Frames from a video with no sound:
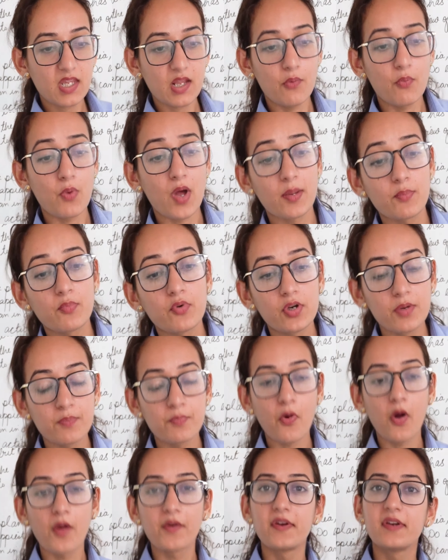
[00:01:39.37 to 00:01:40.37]
one more
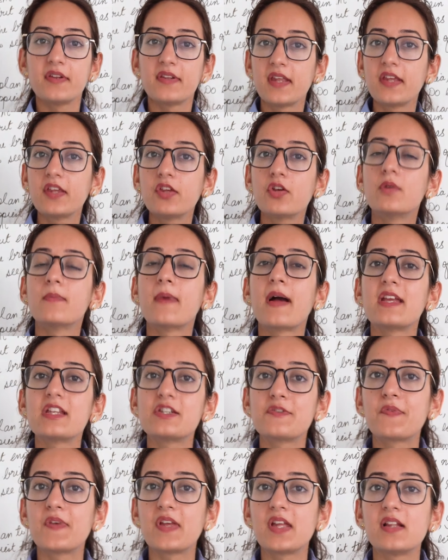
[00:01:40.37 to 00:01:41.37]
important thing, you might
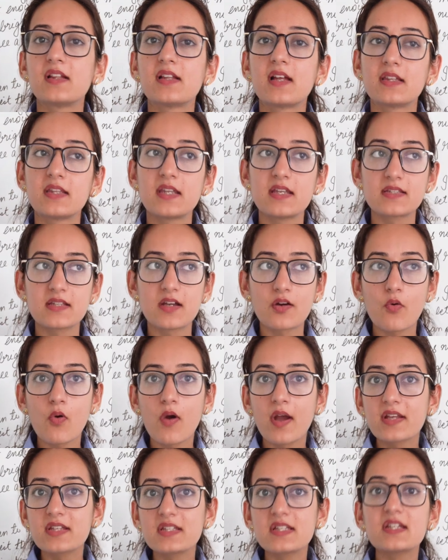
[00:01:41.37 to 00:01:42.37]
feel that these are
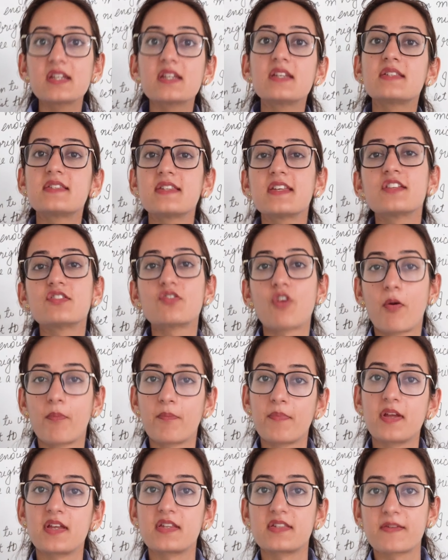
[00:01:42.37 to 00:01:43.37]
quite easy
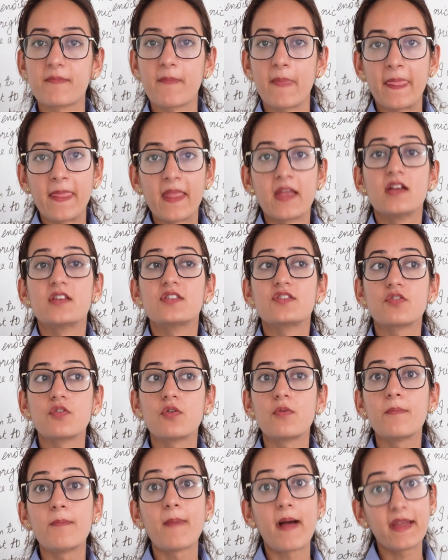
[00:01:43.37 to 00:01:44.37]
topics.
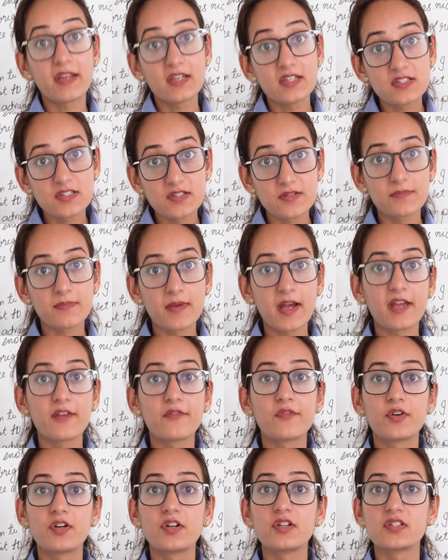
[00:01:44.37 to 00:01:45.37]
So mind my
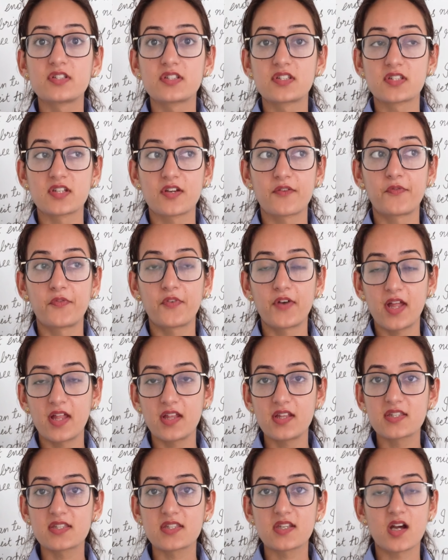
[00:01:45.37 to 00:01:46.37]
words,
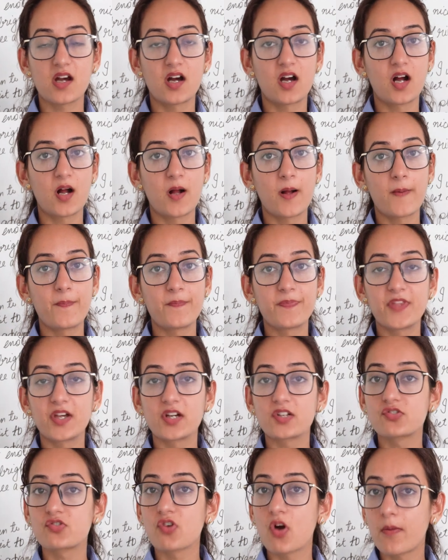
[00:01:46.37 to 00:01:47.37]
friends,
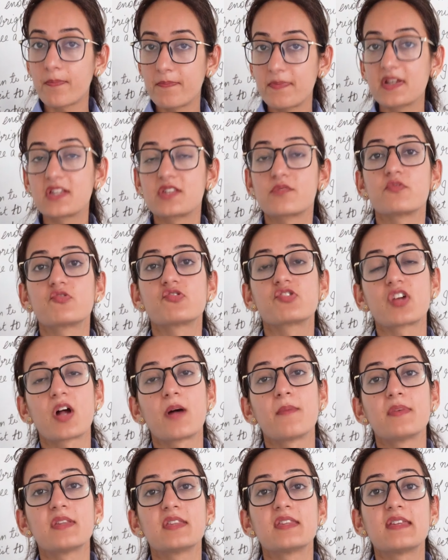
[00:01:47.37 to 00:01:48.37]
the topics which
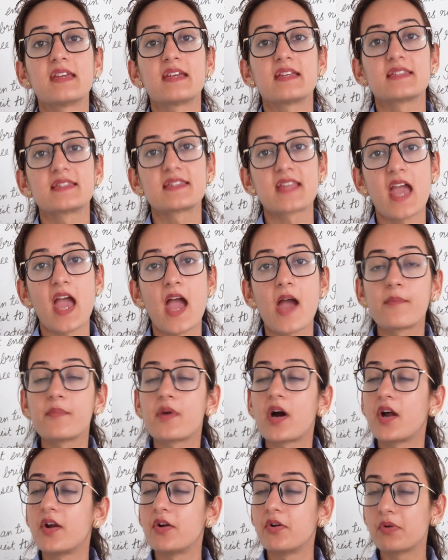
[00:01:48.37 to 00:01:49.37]
come in the exam
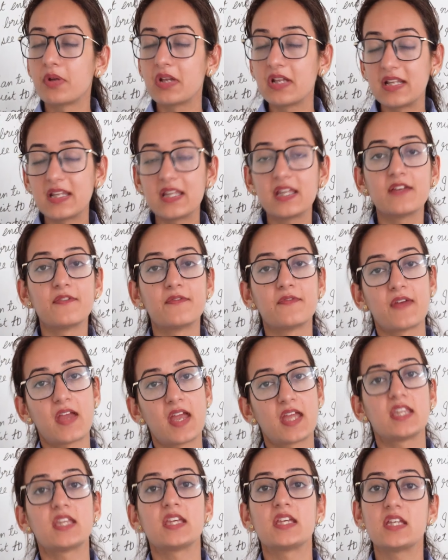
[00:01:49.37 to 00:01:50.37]
are really
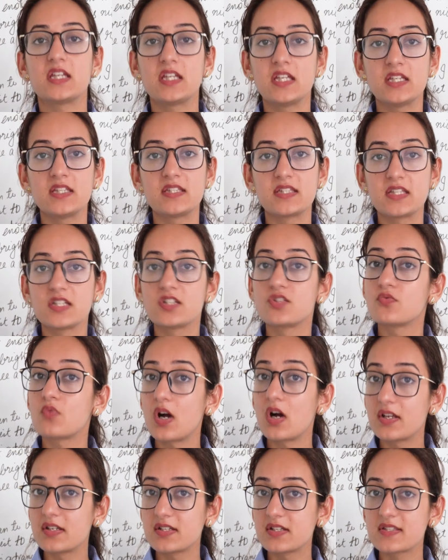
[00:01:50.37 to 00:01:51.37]
very easy to
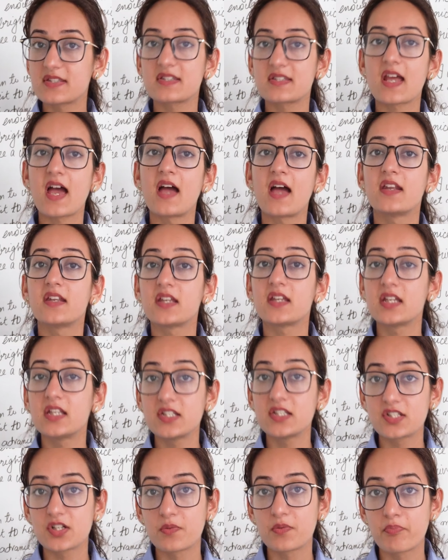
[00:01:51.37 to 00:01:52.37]
understand,
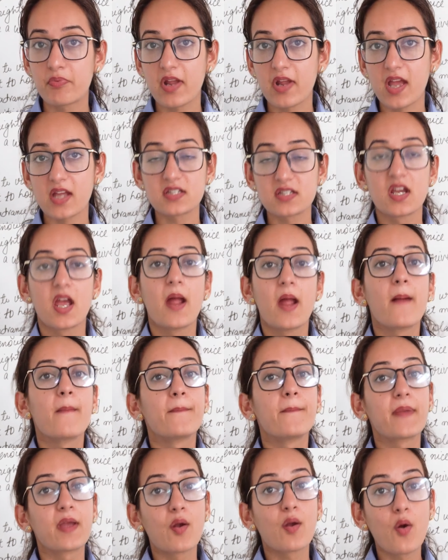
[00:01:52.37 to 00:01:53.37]
interpret,
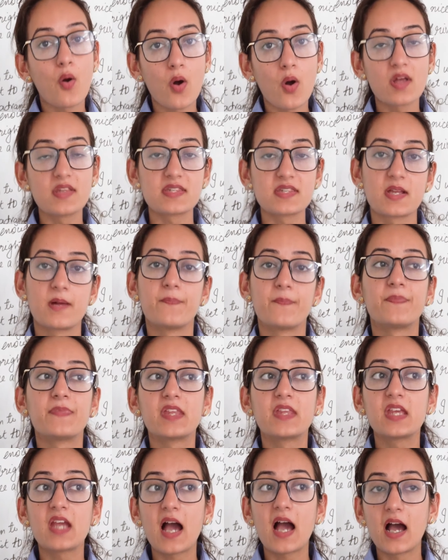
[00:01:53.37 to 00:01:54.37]
because
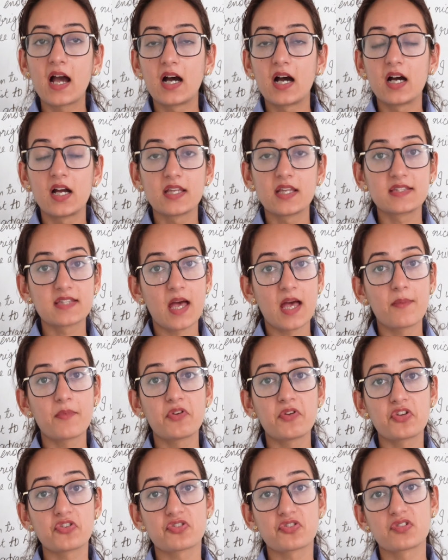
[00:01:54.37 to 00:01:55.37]
the
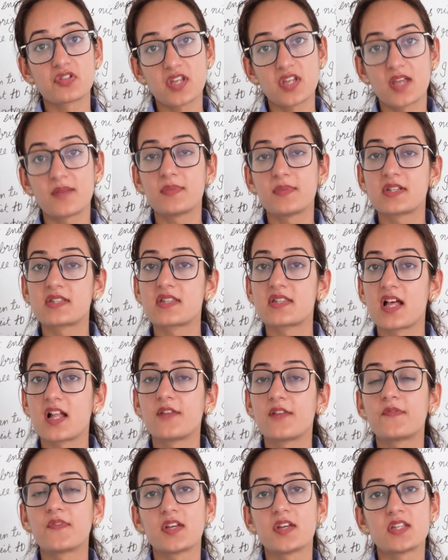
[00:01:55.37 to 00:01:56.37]
examination name
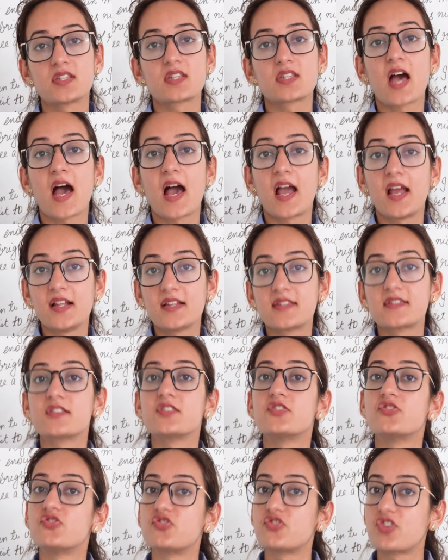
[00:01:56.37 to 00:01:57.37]
itself is Ielts
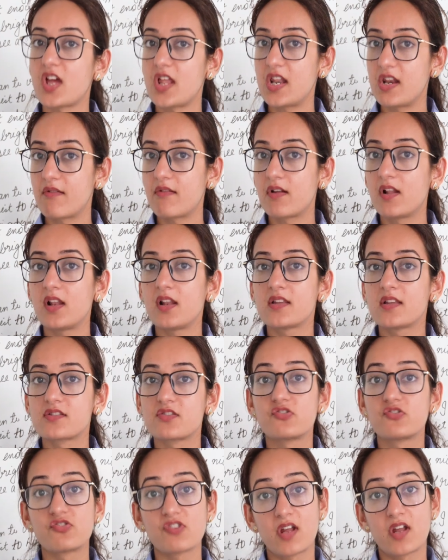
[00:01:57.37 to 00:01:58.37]
General.
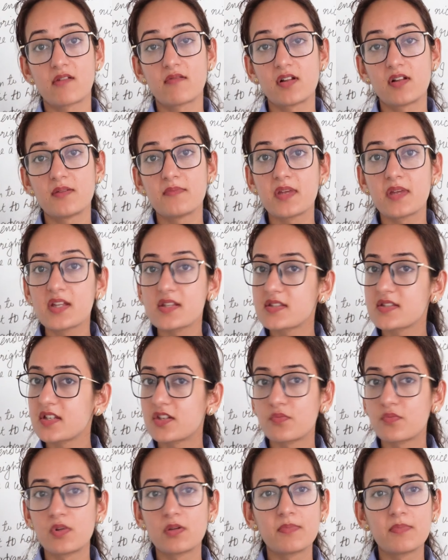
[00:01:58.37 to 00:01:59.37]
So general means
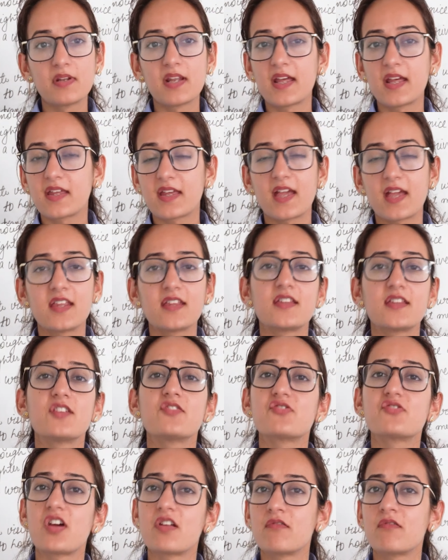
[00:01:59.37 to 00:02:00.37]
it will be like anything
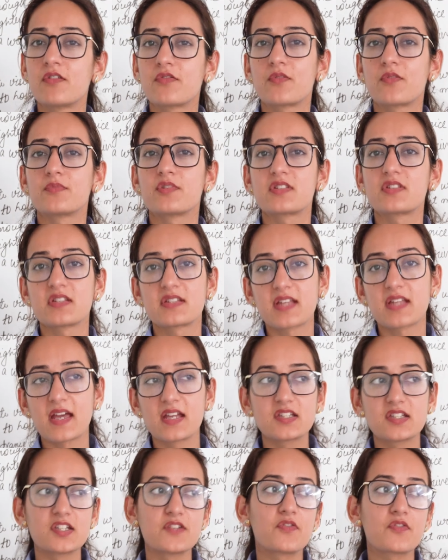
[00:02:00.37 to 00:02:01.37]
general from the
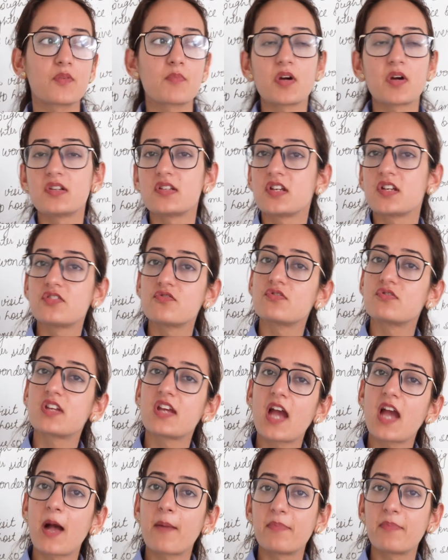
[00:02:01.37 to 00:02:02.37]
society, from our
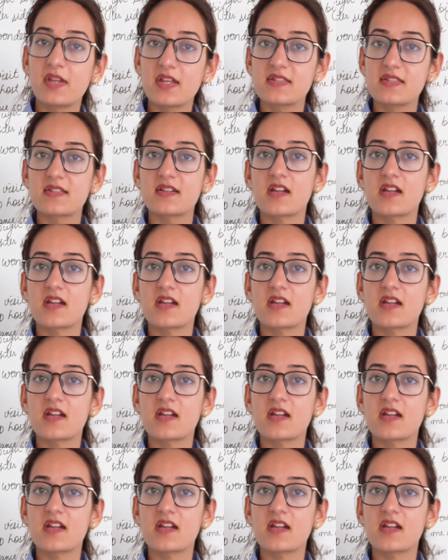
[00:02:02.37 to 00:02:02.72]
day-to-day happenings